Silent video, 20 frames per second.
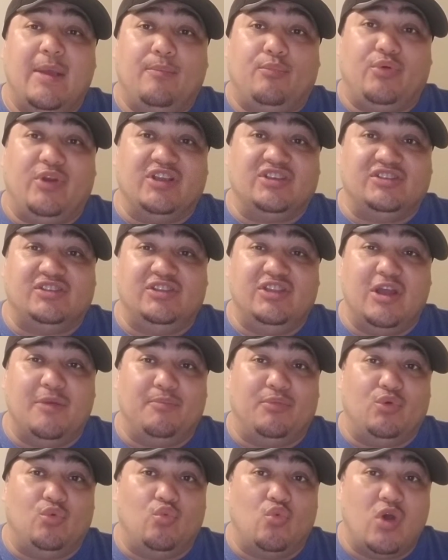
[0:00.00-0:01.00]
press
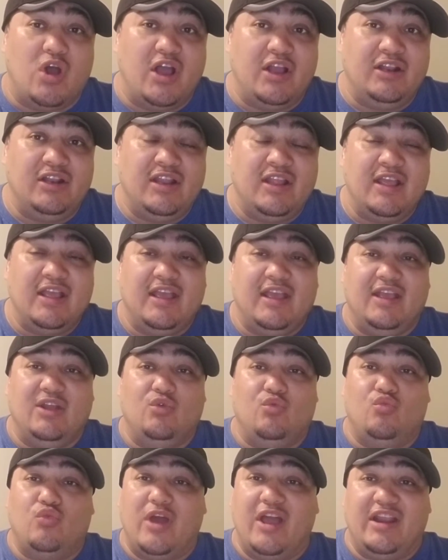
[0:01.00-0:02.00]
number one,
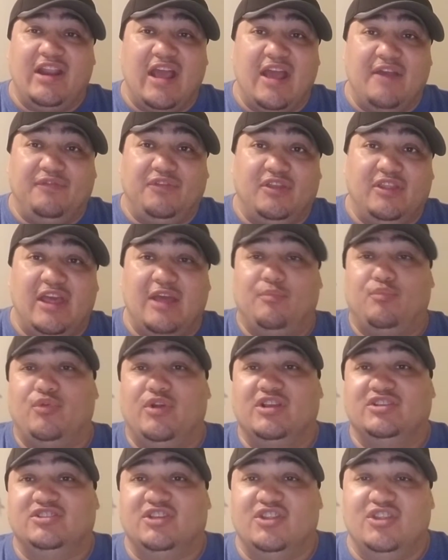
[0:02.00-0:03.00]
and right after that,
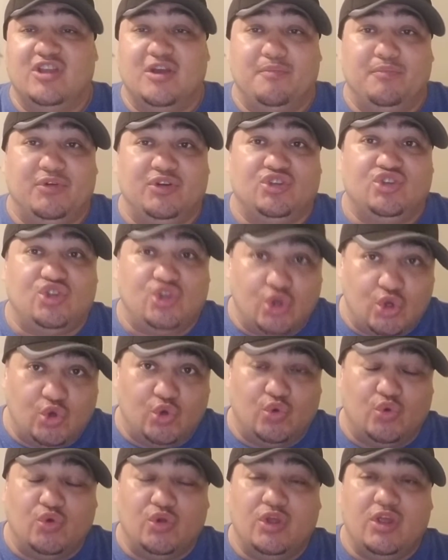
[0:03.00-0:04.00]
press the number
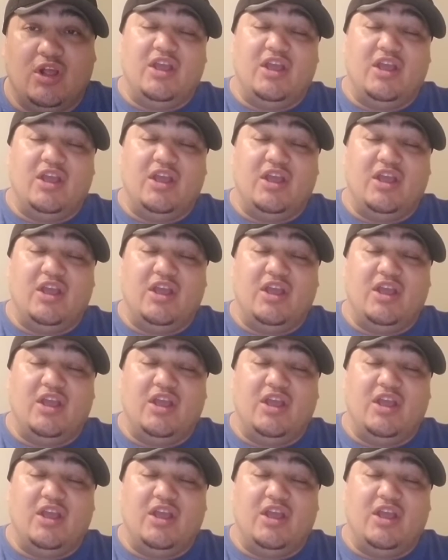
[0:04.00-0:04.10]
two.